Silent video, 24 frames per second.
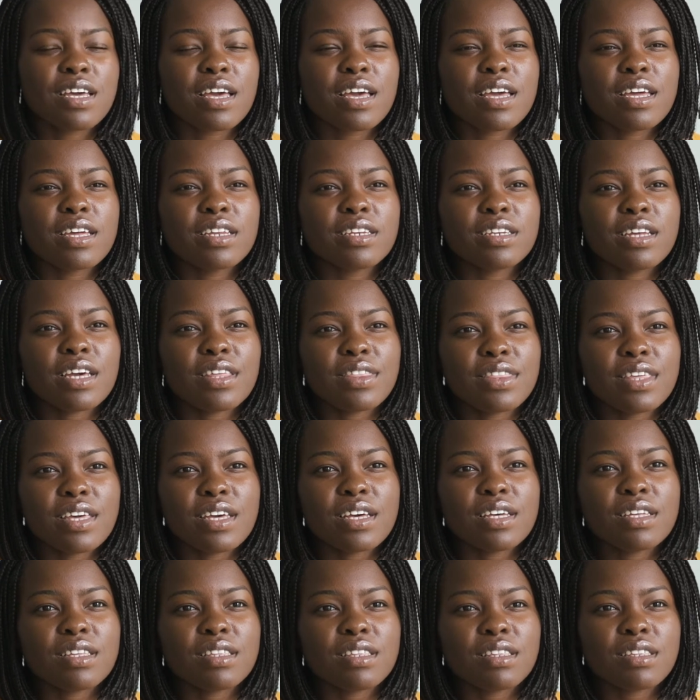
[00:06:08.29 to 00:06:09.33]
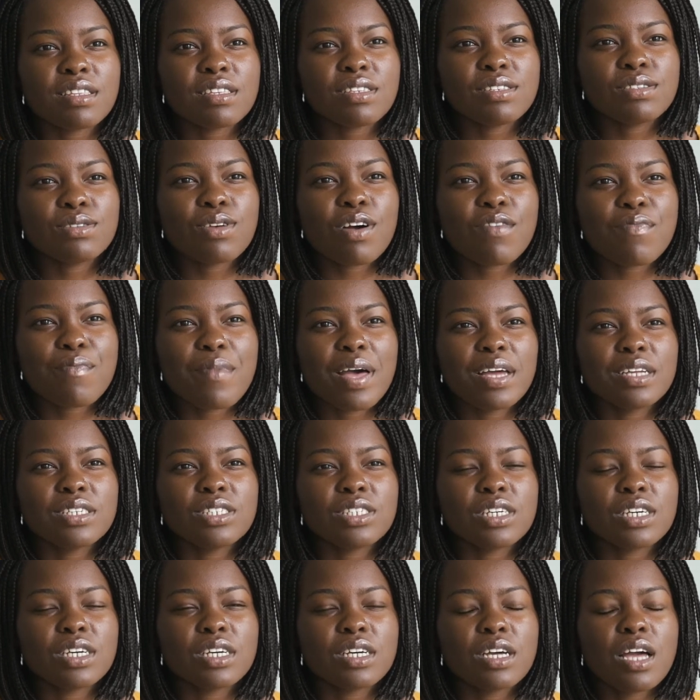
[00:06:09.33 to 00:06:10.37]
And I think Soft
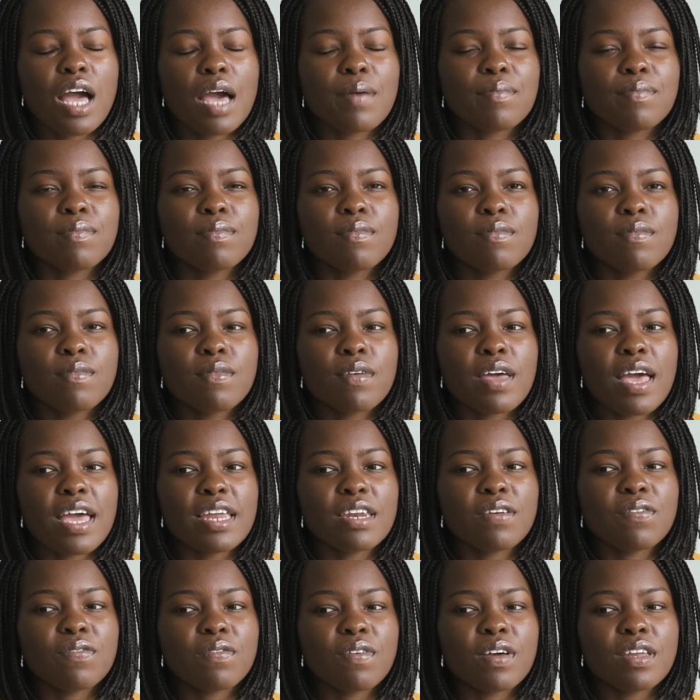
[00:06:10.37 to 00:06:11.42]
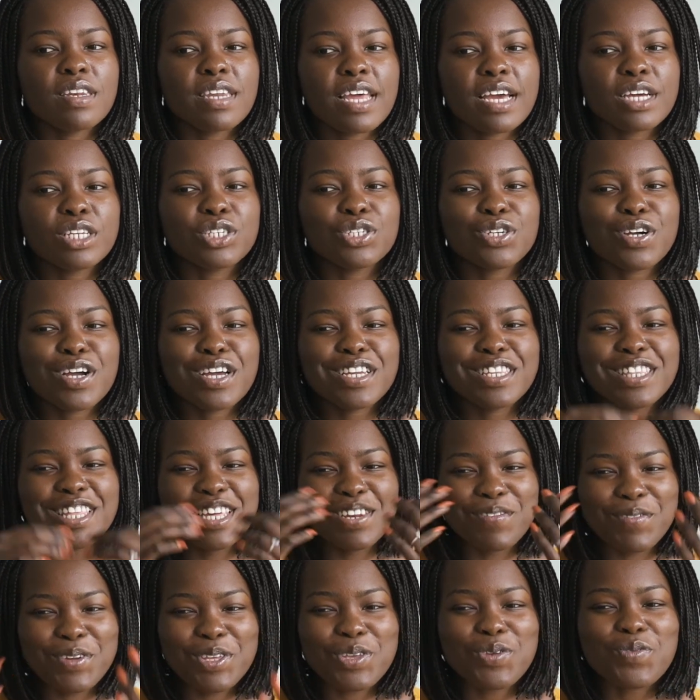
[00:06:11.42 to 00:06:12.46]
Magic and a Nectar, and
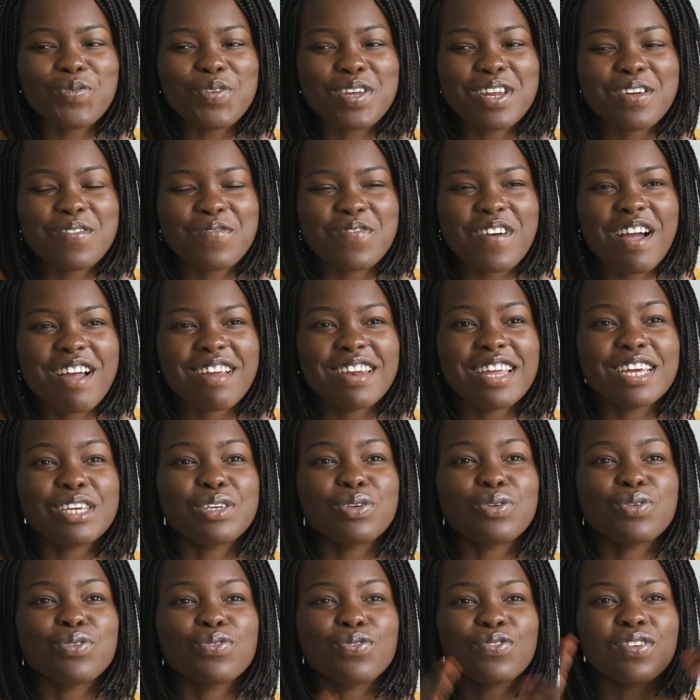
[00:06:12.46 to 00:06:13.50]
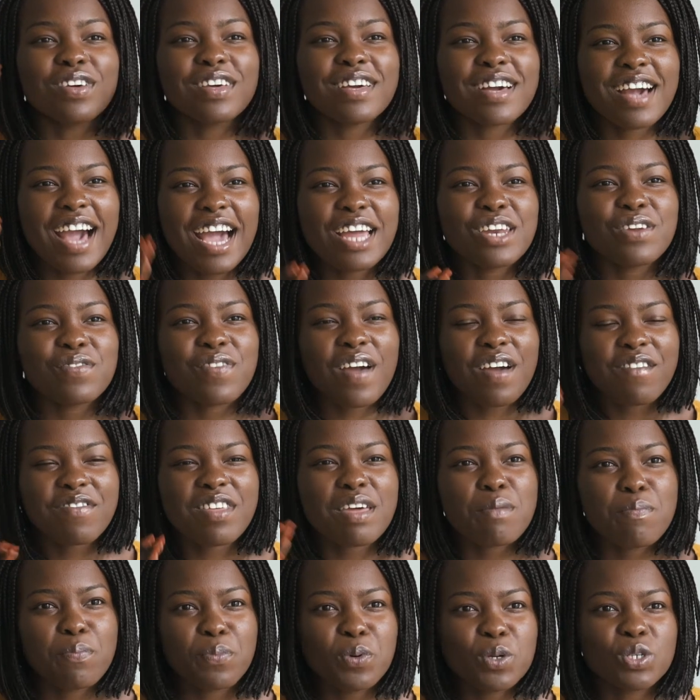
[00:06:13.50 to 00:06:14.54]
then when you read a fire, like, you kind of have
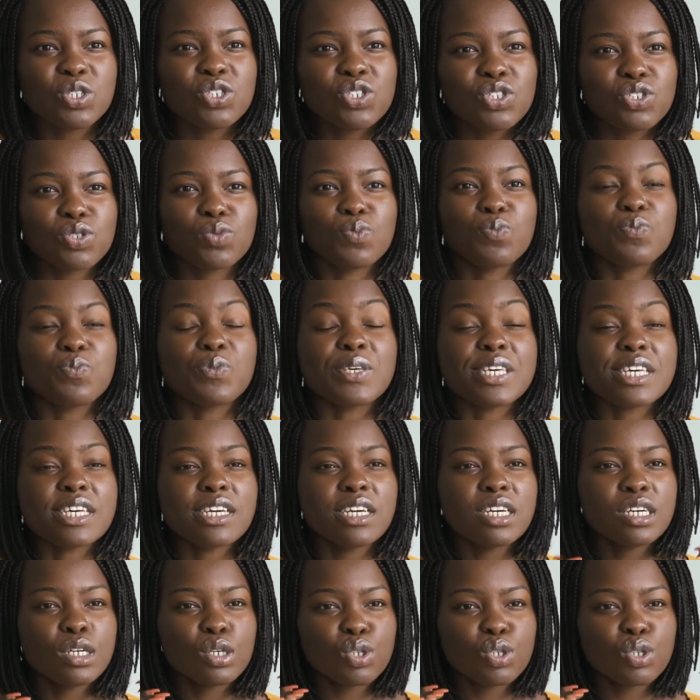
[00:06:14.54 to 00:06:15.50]
that push to be